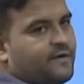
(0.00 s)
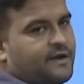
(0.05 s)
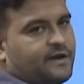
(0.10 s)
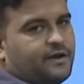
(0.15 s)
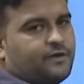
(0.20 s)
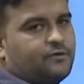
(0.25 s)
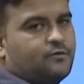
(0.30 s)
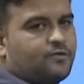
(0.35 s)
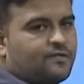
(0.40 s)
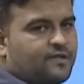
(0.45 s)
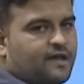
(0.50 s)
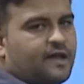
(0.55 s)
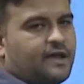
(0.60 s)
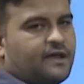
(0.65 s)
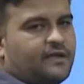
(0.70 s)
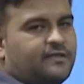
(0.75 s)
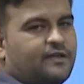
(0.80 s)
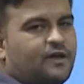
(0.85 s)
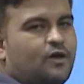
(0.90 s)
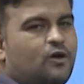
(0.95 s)
need to
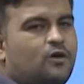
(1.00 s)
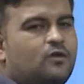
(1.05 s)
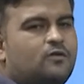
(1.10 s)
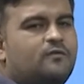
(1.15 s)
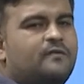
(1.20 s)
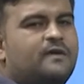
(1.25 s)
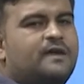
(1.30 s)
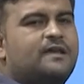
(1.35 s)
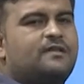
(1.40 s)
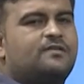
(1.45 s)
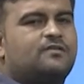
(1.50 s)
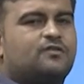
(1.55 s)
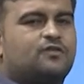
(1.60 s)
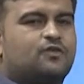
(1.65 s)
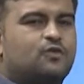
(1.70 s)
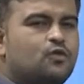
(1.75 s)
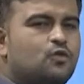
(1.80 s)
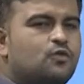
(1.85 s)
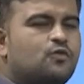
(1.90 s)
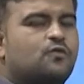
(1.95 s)
say, they always
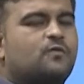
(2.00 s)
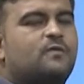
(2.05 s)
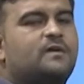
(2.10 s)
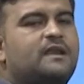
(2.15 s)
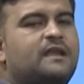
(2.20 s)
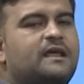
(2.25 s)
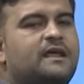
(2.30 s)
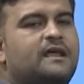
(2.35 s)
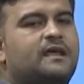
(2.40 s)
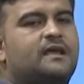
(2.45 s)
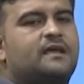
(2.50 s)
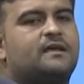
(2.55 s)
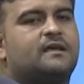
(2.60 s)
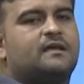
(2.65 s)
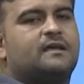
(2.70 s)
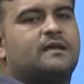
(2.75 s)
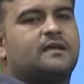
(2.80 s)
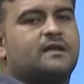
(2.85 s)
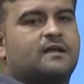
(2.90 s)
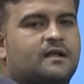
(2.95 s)
usually
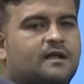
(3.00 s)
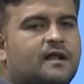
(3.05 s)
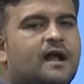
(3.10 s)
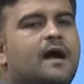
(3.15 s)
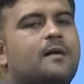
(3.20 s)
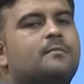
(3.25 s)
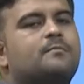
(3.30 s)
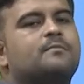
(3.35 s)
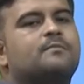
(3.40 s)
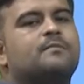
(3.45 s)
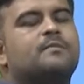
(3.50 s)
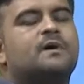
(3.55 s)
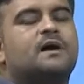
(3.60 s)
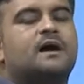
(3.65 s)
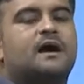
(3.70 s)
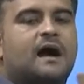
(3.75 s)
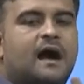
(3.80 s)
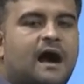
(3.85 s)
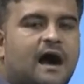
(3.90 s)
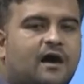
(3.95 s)
come
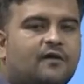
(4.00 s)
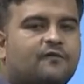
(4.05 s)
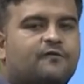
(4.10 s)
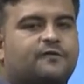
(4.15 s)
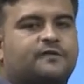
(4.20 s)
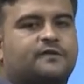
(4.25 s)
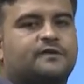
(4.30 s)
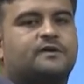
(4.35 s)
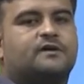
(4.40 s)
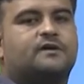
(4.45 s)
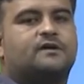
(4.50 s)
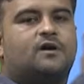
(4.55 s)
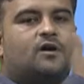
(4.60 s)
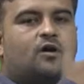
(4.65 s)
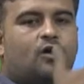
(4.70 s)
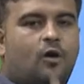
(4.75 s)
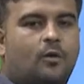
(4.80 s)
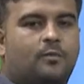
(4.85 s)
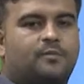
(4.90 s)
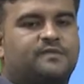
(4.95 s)
after
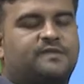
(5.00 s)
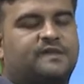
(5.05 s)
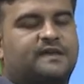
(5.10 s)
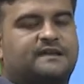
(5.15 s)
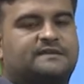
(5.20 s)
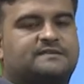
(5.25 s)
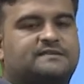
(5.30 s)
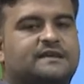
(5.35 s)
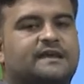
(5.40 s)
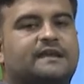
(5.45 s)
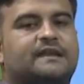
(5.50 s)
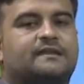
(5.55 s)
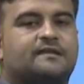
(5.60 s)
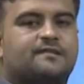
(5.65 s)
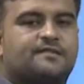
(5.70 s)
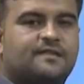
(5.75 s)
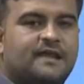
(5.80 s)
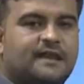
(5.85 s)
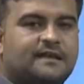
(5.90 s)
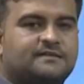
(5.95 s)
object in a
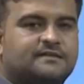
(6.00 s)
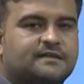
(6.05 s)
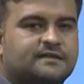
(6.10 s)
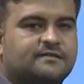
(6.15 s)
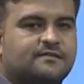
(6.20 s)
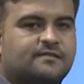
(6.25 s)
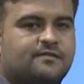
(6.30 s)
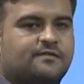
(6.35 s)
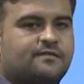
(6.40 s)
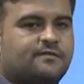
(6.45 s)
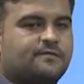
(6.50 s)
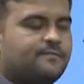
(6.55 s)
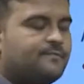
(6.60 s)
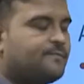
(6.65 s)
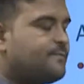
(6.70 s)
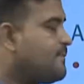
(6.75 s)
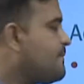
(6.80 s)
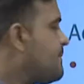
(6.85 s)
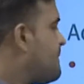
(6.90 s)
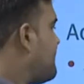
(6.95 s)
sentence.
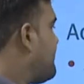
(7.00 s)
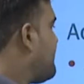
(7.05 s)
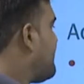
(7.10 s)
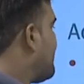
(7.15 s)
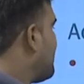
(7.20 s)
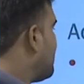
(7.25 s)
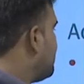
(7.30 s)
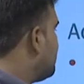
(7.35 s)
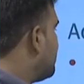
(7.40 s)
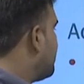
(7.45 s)
For